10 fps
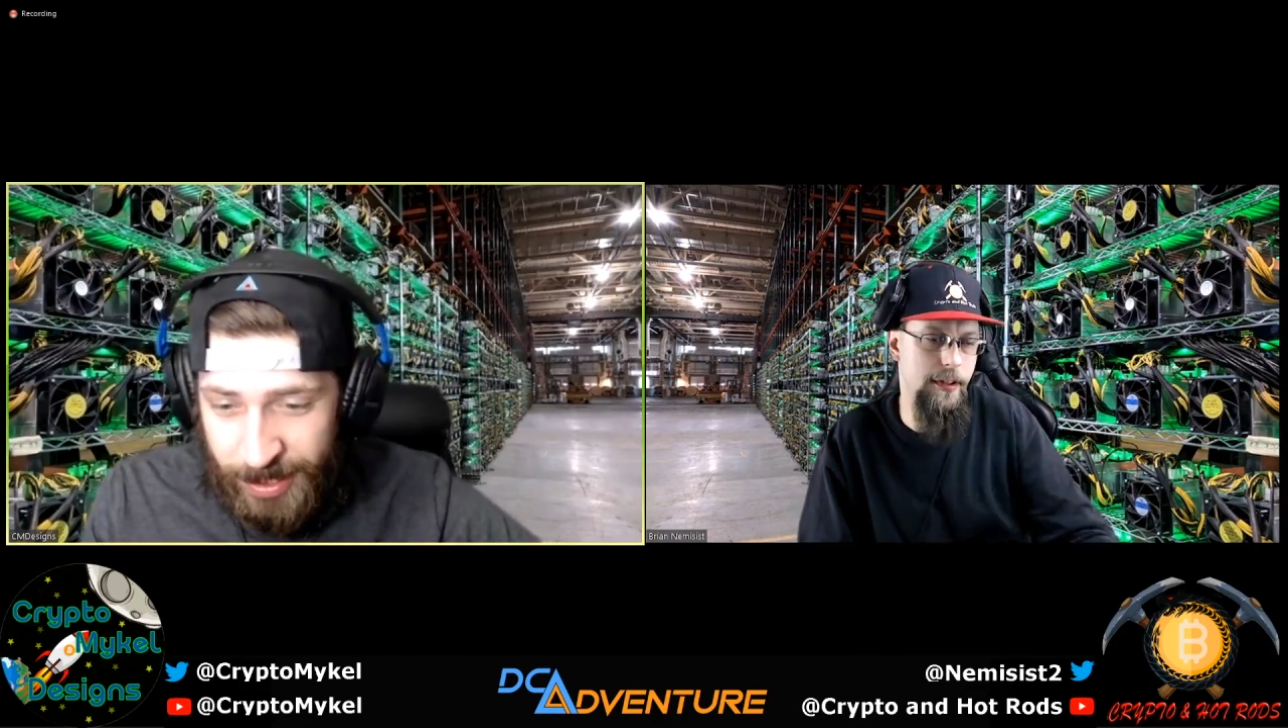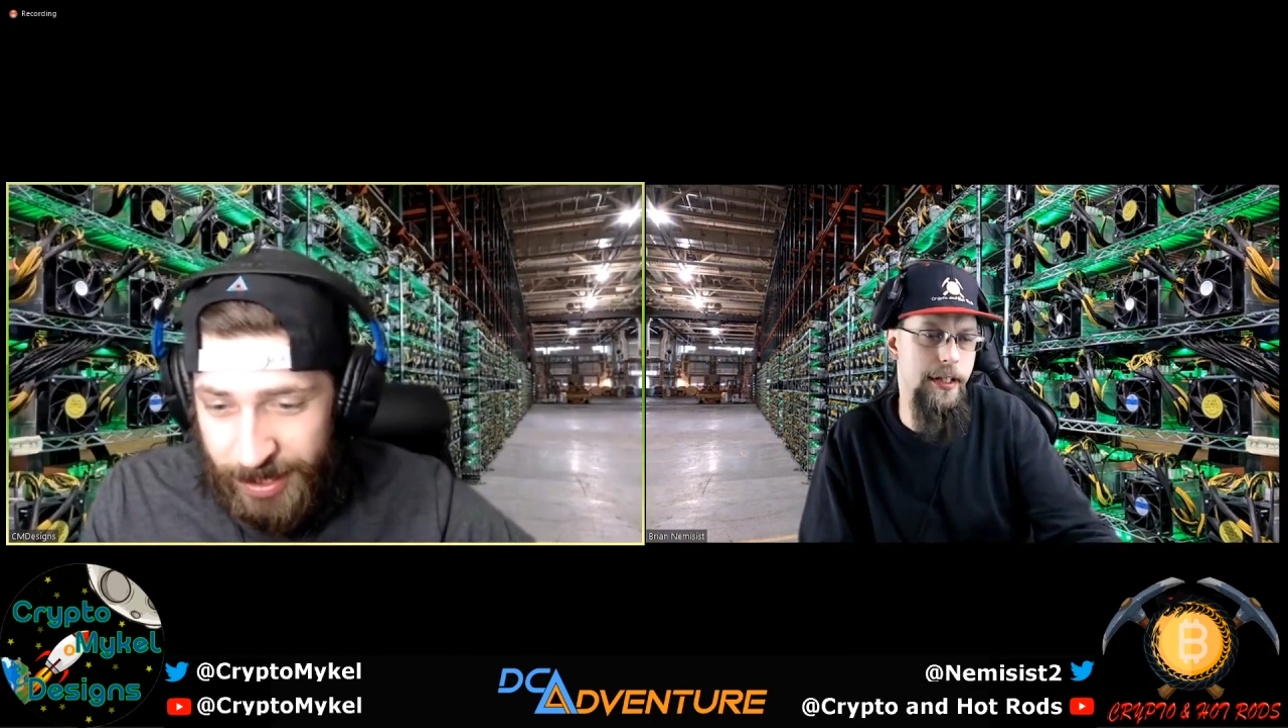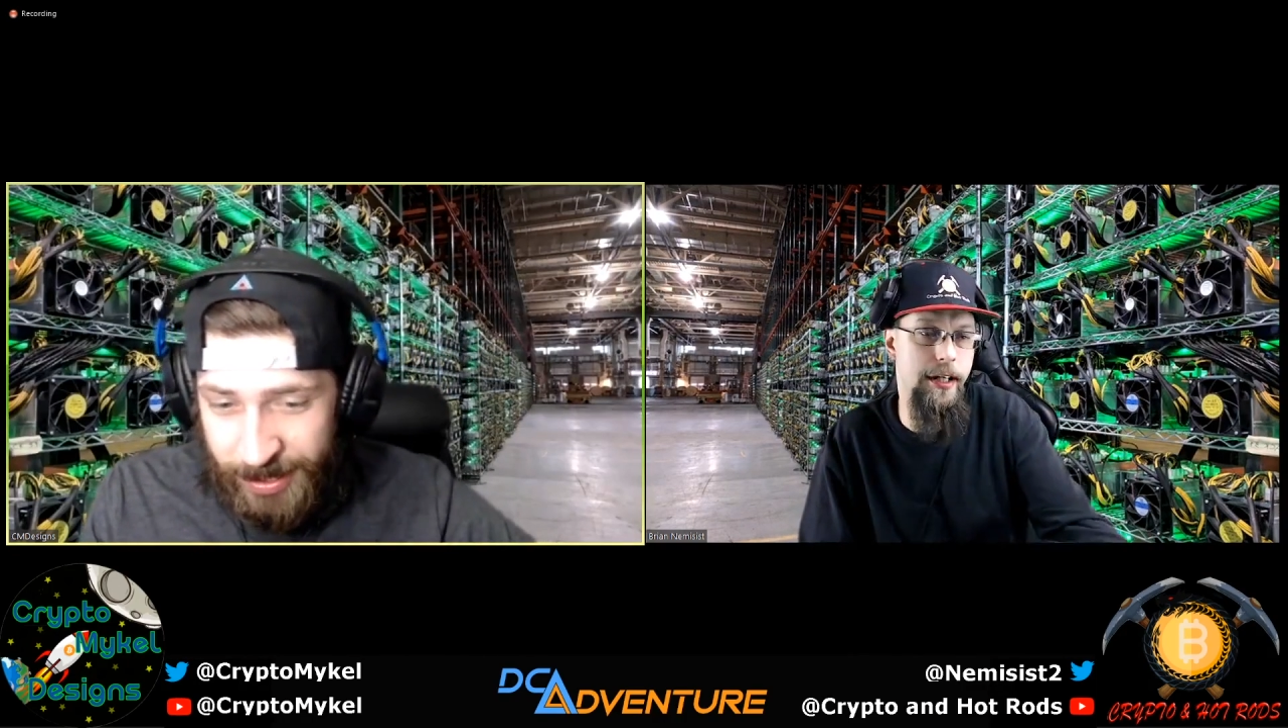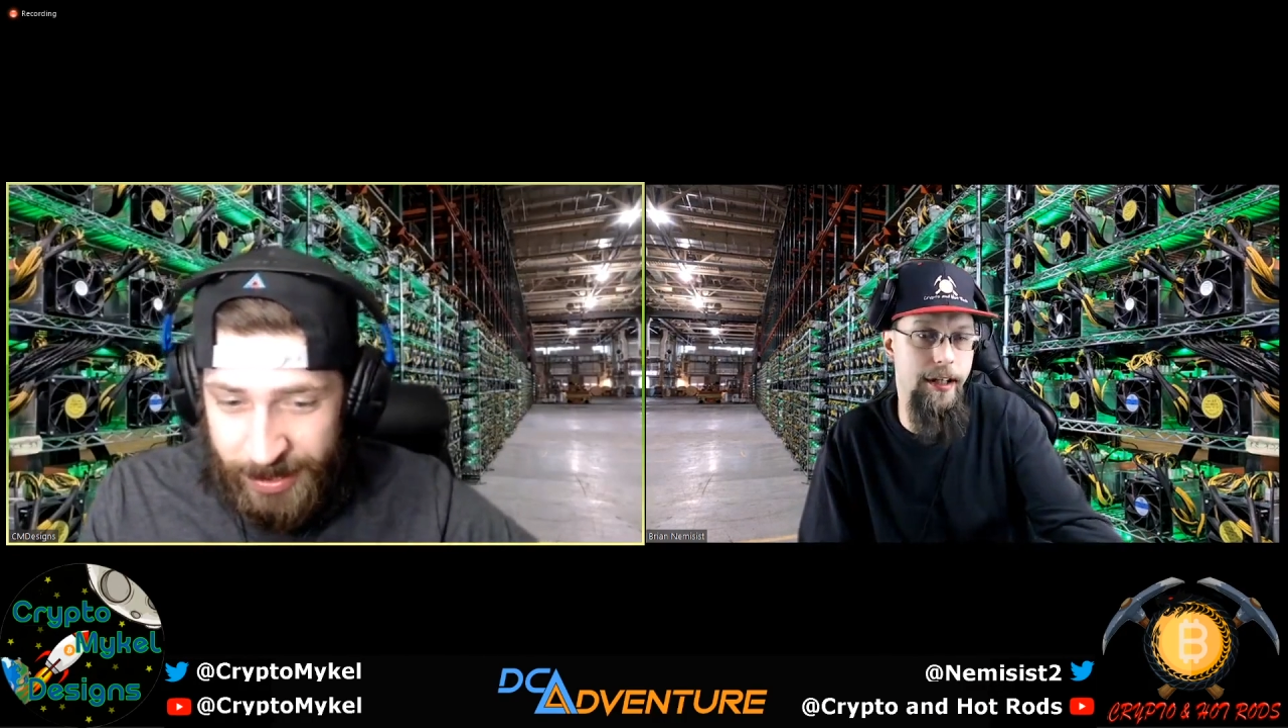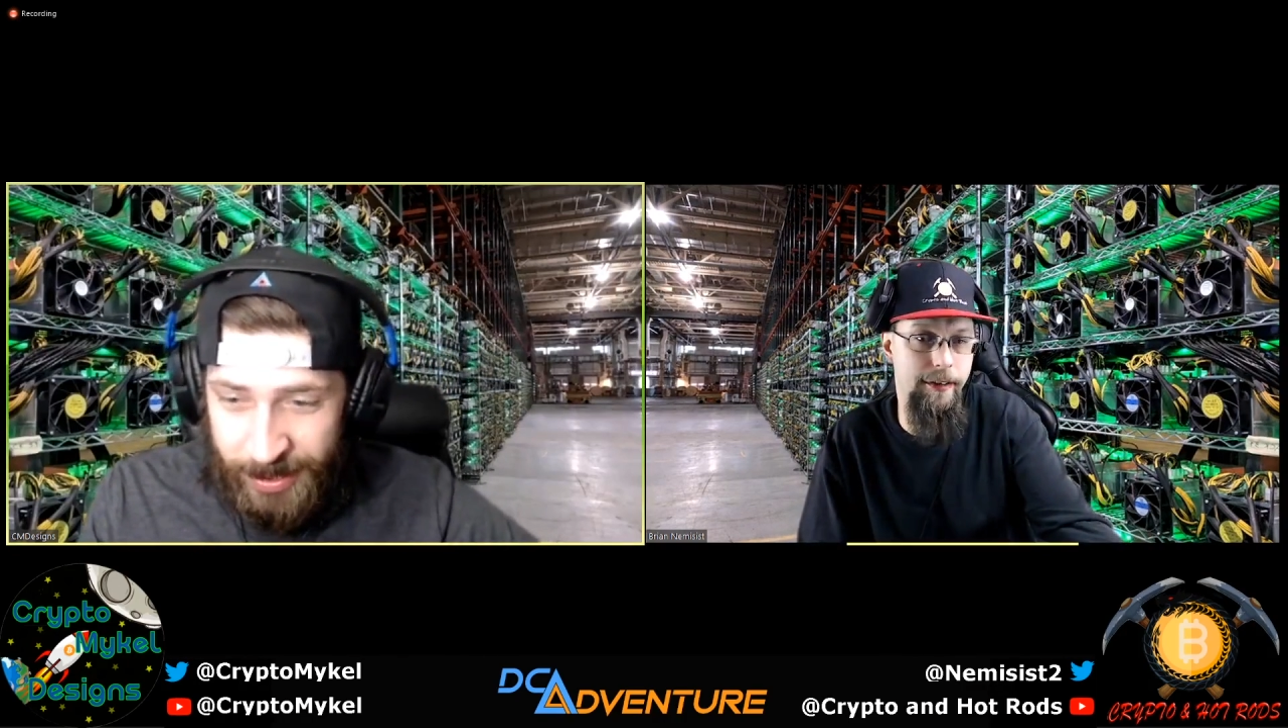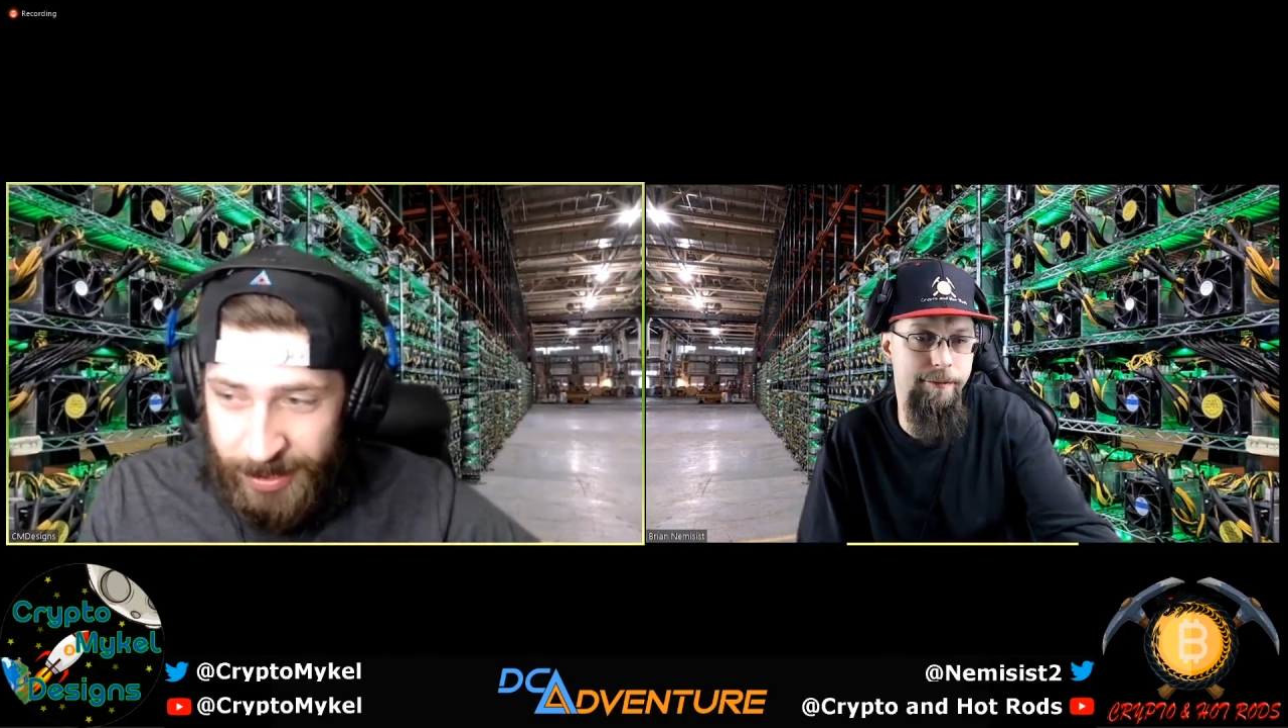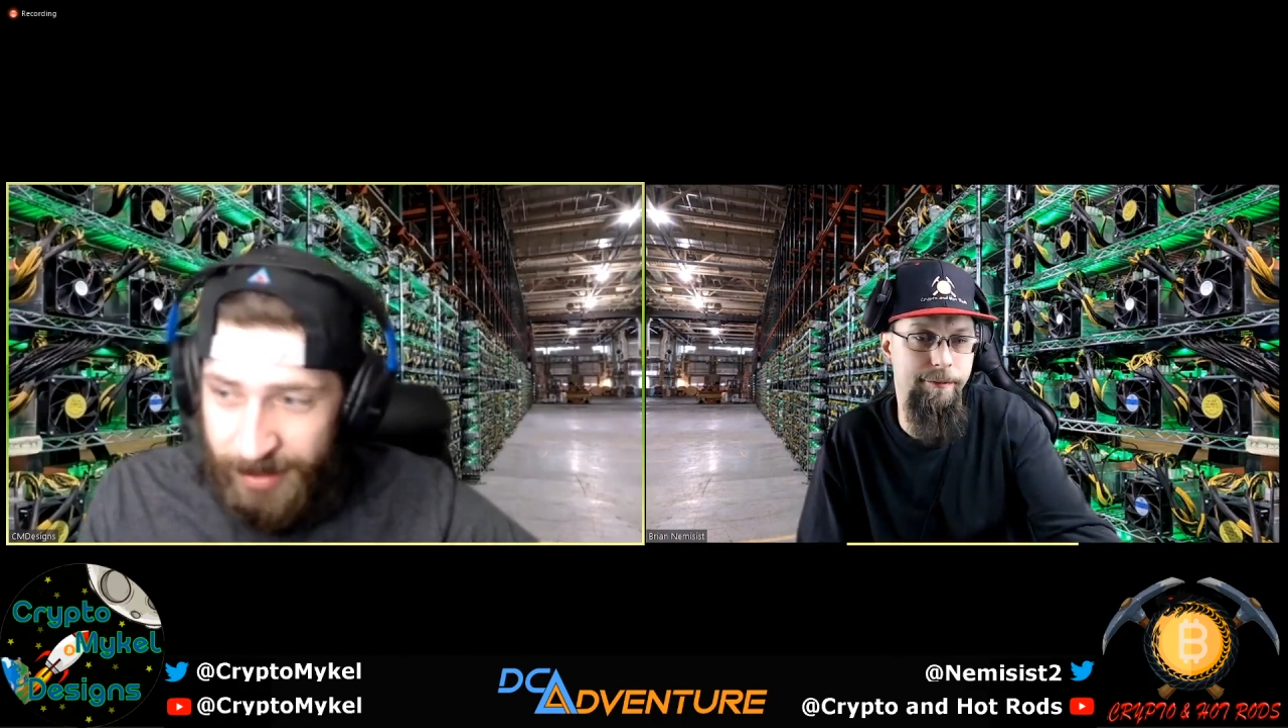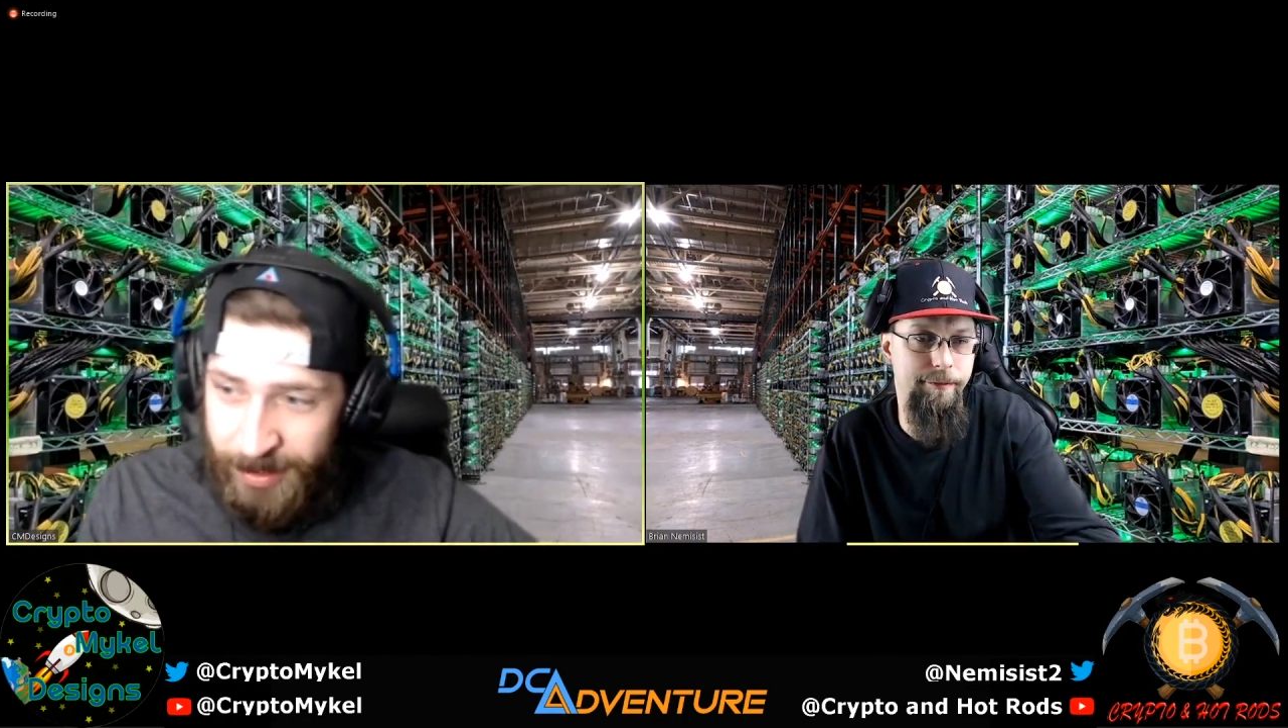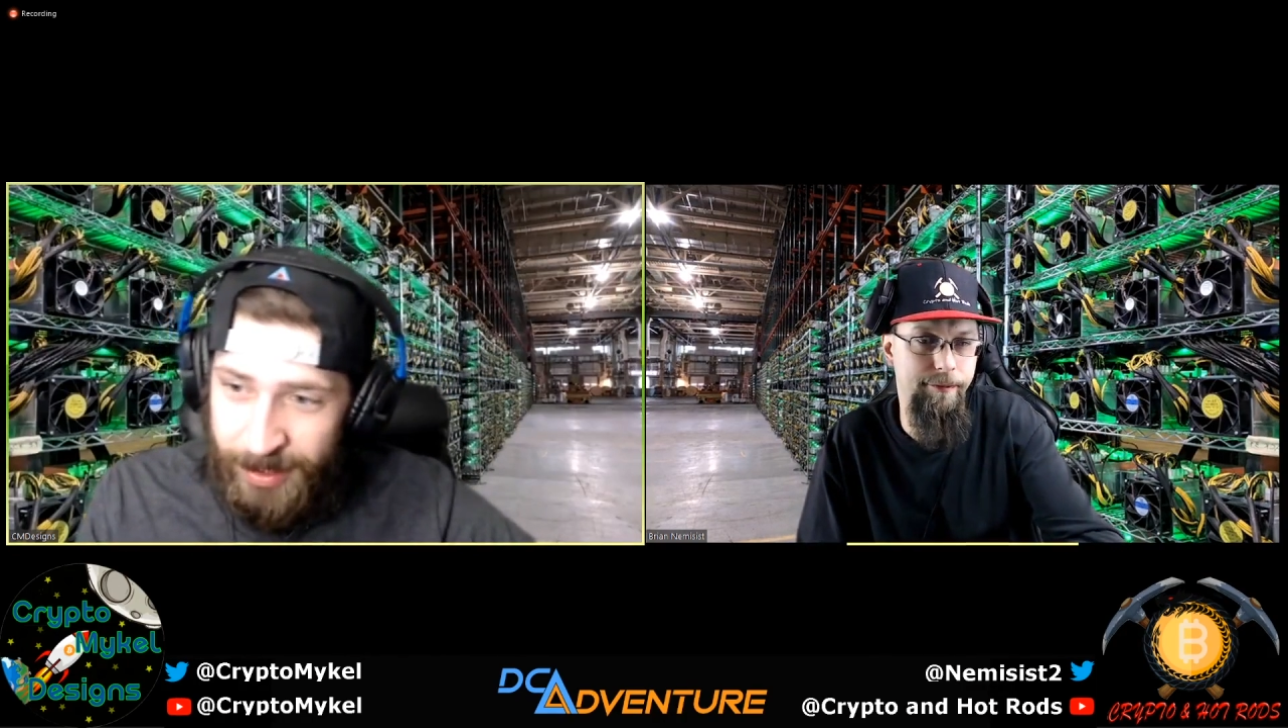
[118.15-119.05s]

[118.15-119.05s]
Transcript: because he